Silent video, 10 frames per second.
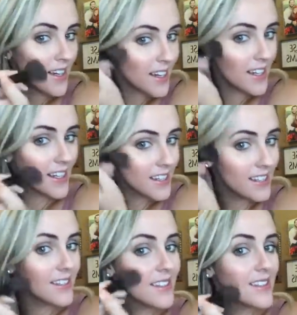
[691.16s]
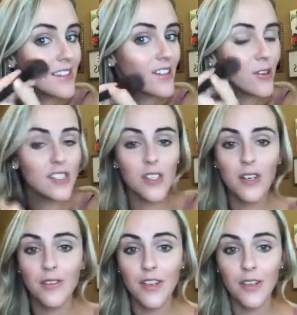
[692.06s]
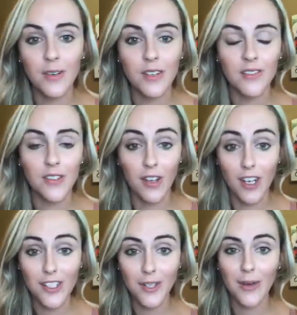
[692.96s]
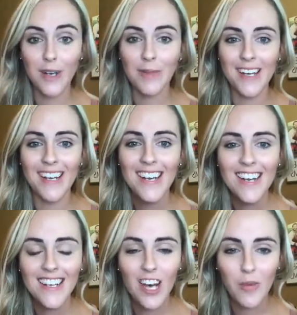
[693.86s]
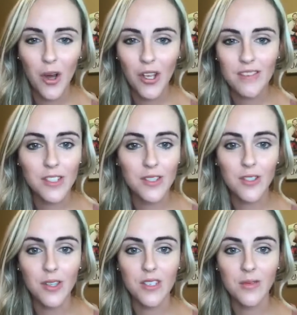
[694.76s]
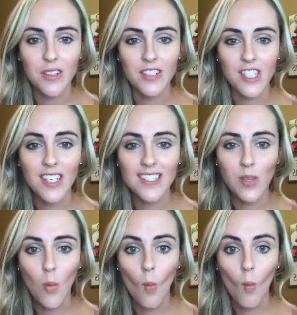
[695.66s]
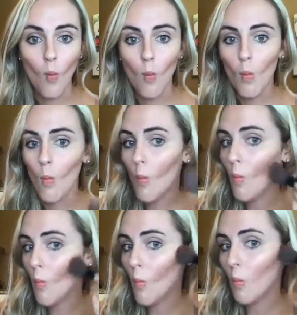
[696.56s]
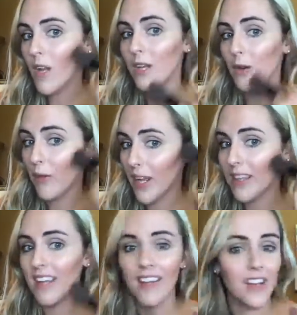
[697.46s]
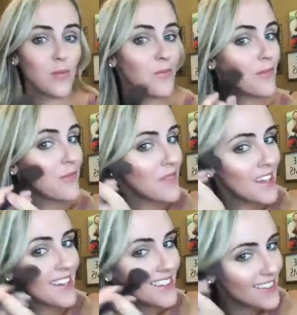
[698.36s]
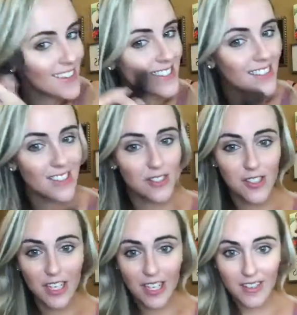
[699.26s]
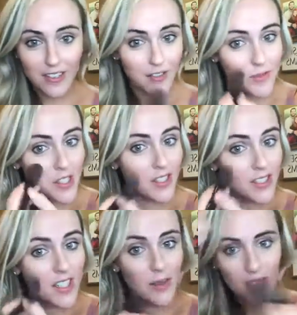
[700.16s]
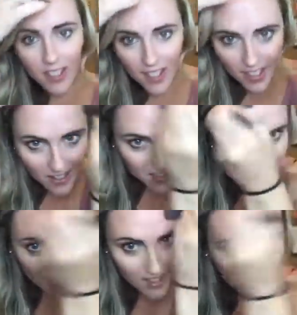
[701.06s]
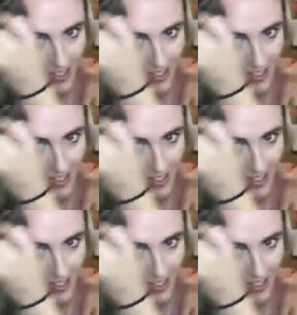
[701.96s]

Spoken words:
Again, you can do, if you're not sure where to put it, all you have to do is do this with your cheeks, and you go right in that line. That's a little trick I learned from cheerleading years ago.